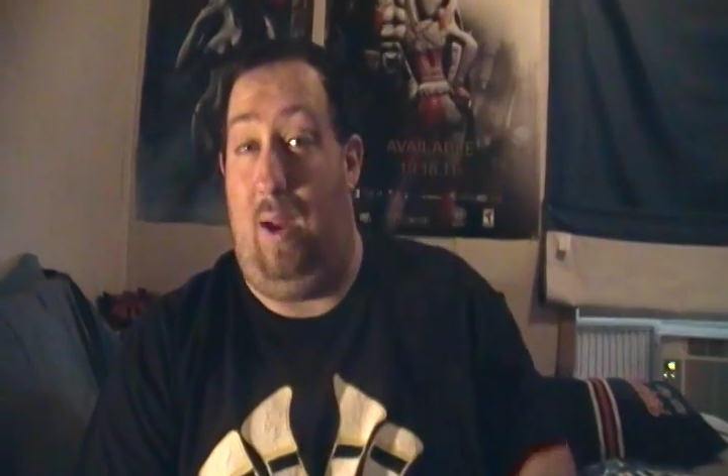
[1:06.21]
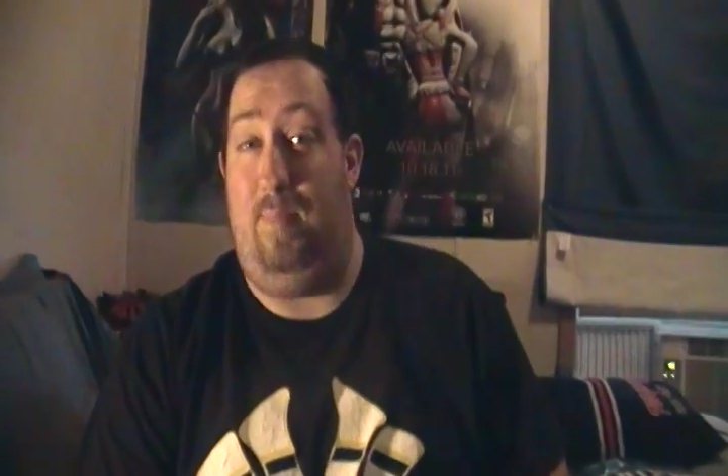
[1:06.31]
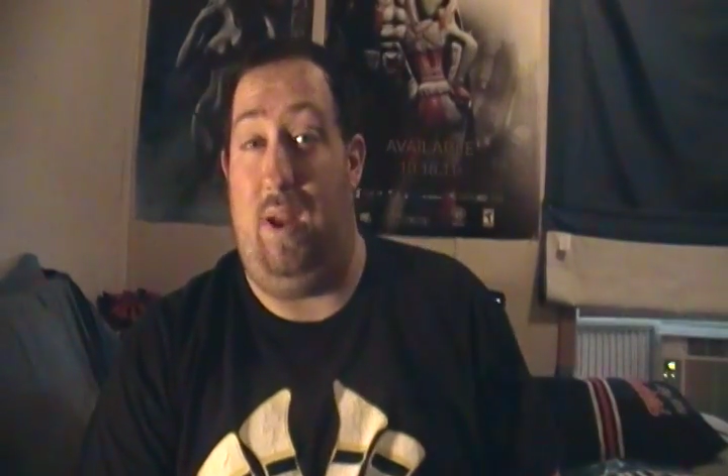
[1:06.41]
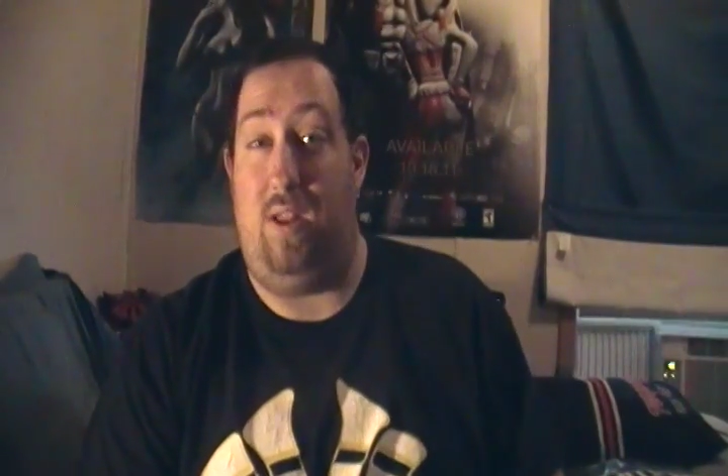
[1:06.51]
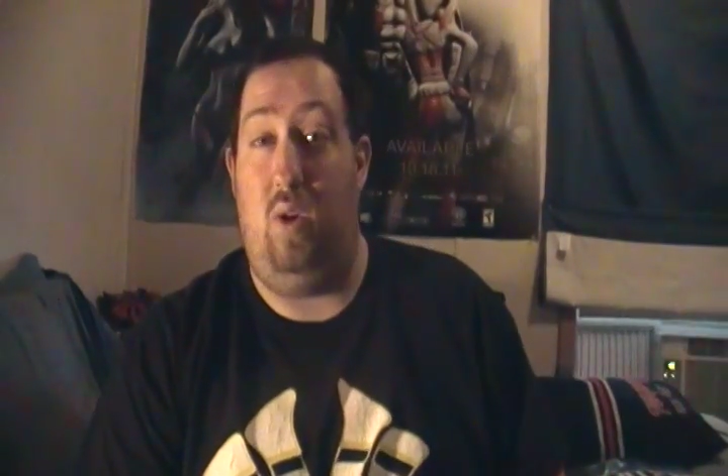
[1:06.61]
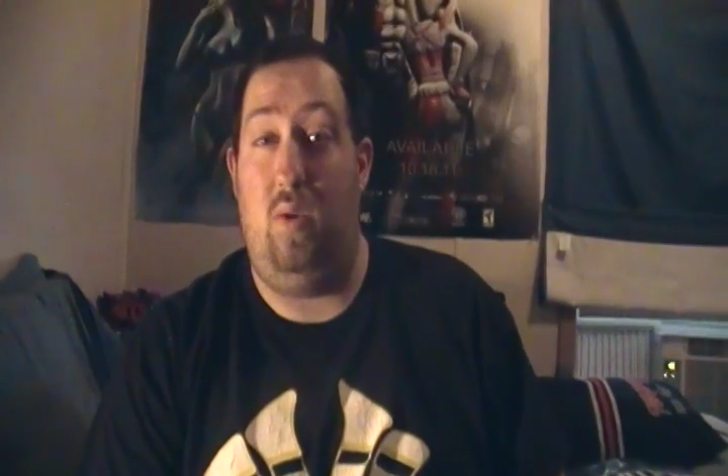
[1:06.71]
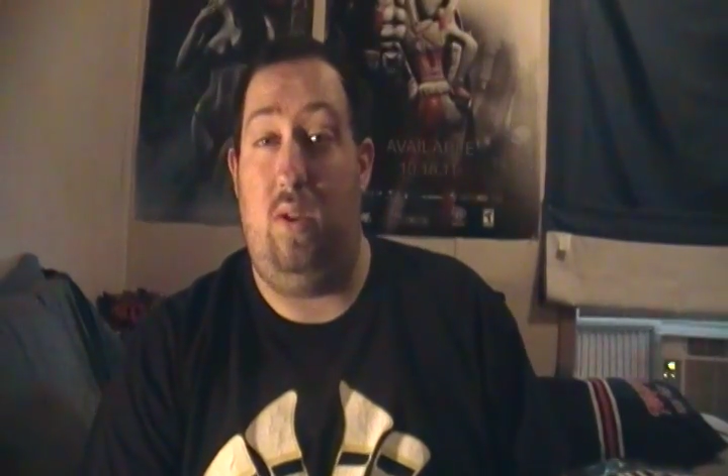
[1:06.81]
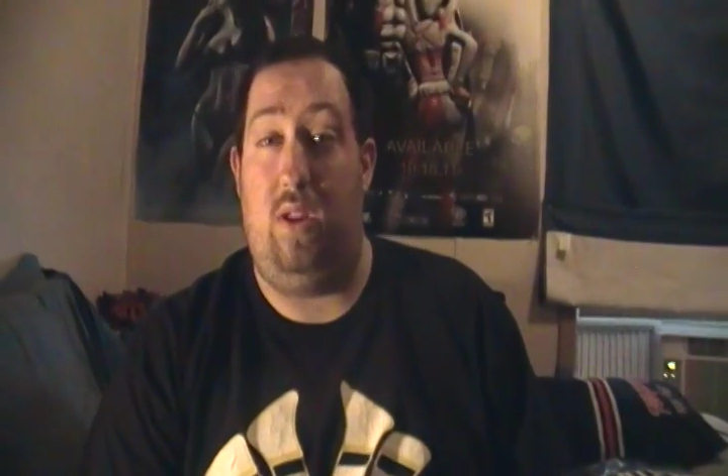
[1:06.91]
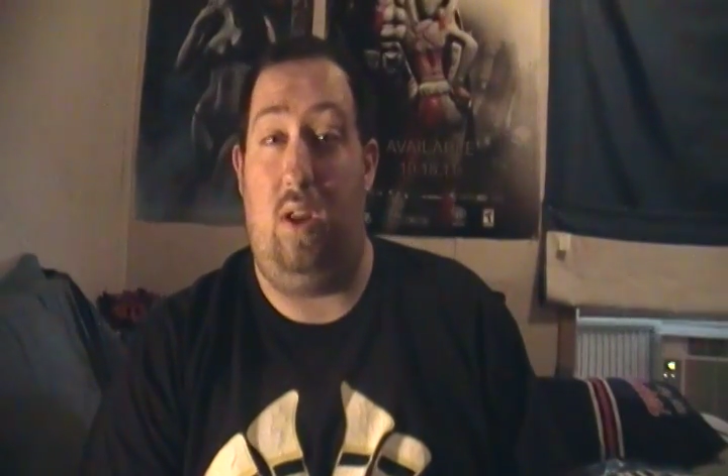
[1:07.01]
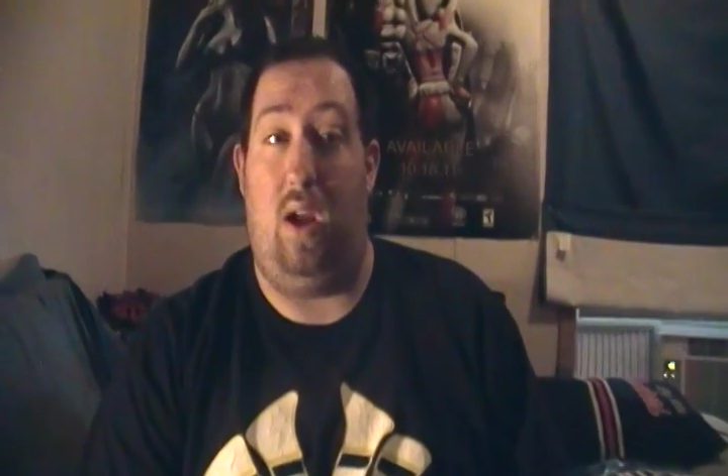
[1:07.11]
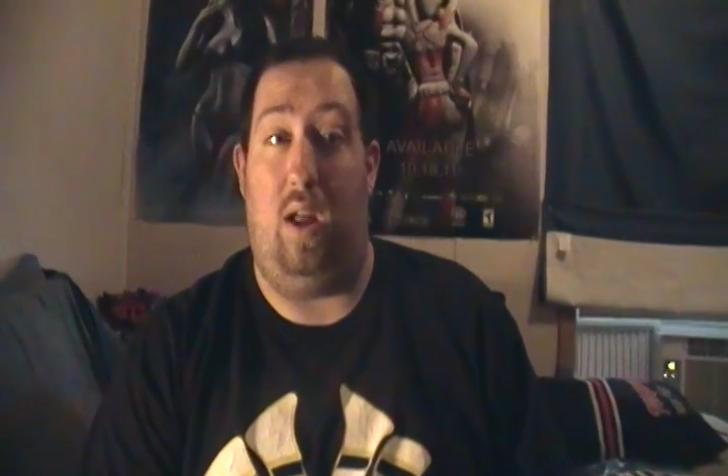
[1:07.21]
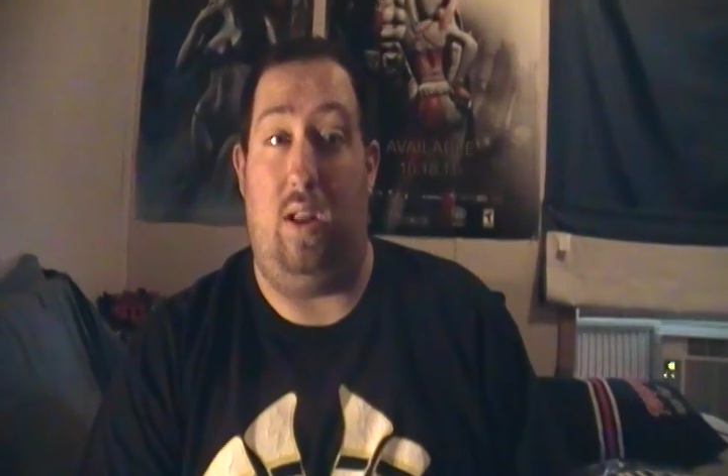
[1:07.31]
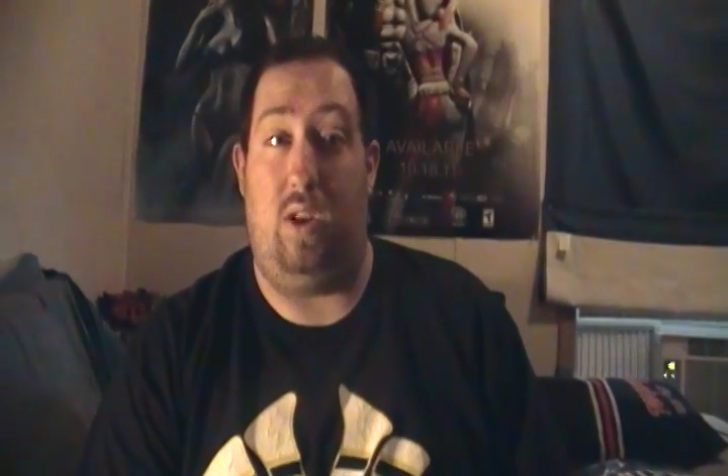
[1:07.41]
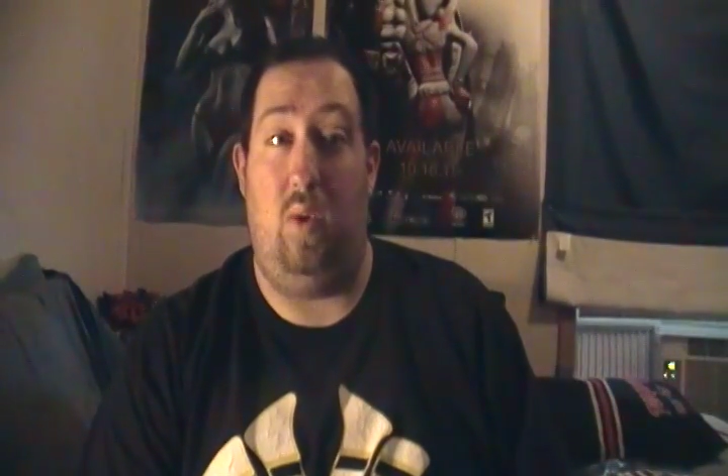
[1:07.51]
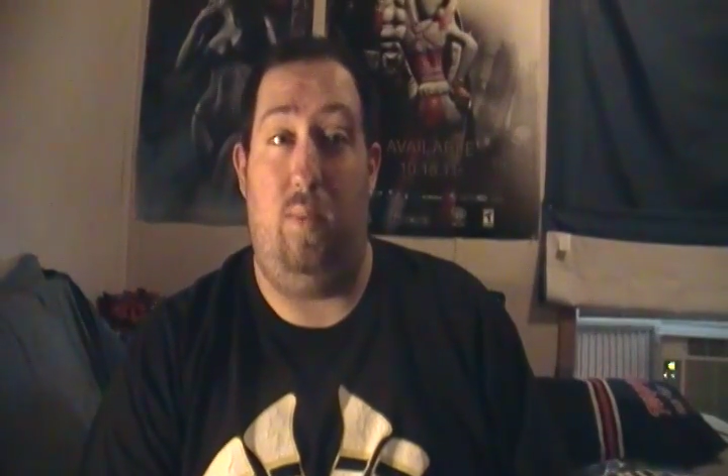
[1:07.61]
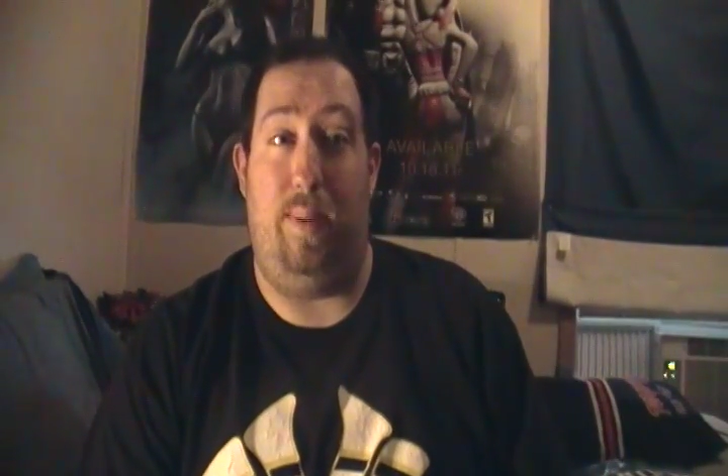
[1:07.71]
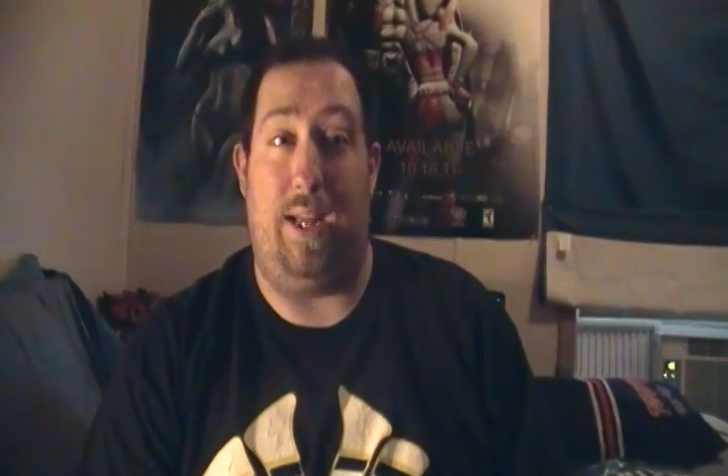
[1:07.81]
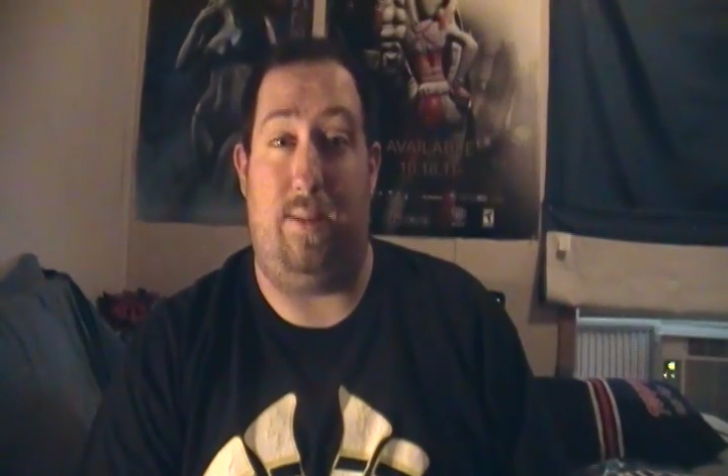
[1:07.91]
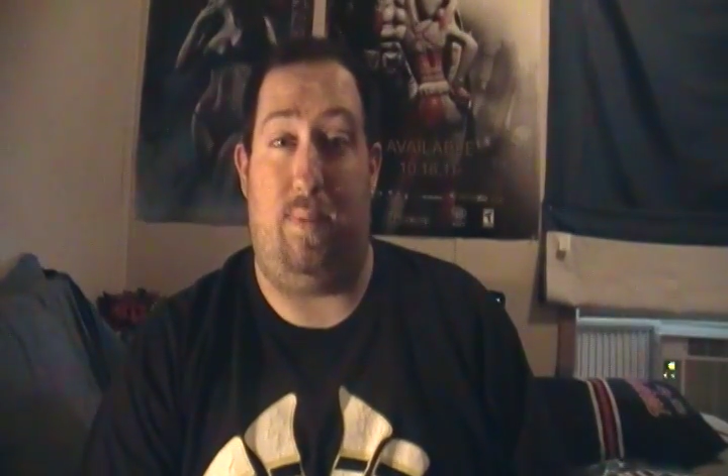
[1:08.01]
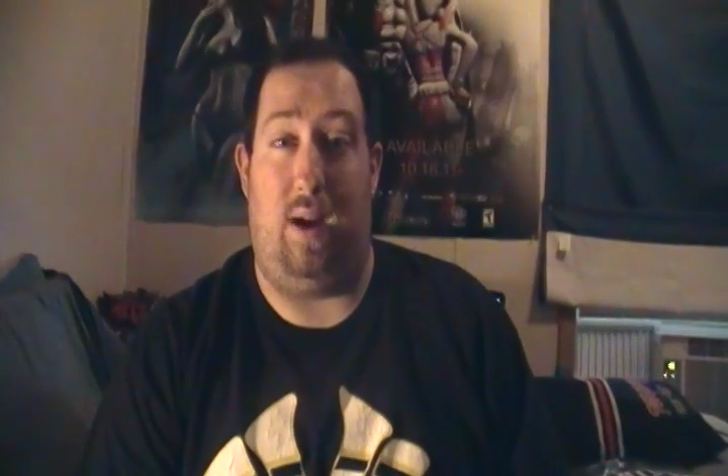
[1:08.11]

I picked the two best